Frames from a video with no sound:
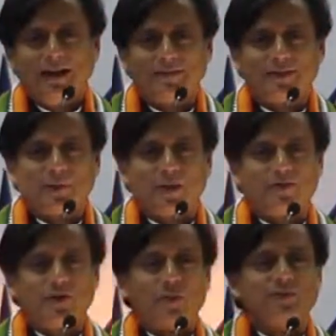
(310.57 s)
and that one
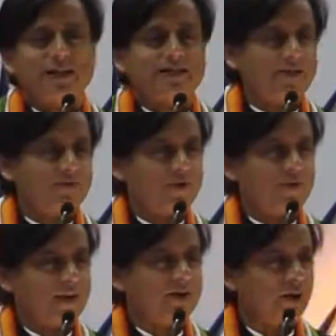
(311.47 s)
of the objectives
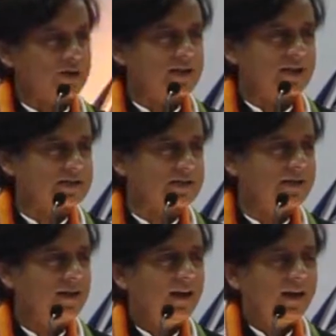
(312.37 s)
of that
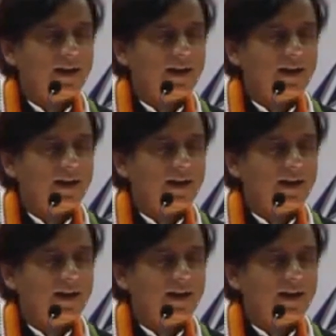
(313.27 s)
contest